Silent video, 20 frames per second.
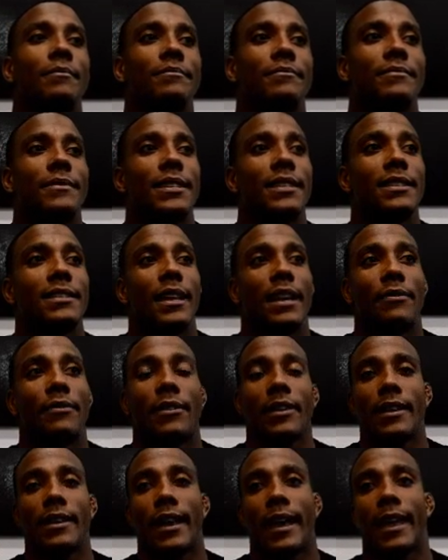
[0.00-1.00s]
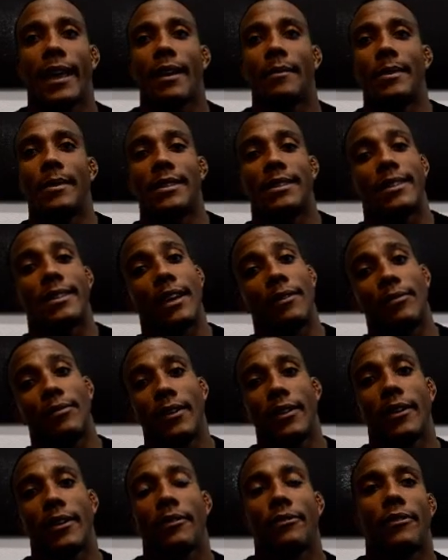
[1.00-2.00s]
He's definitely game. He's definitely
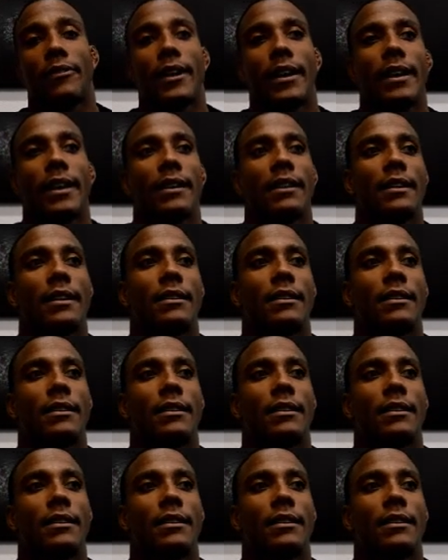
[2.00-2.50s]
there to fight.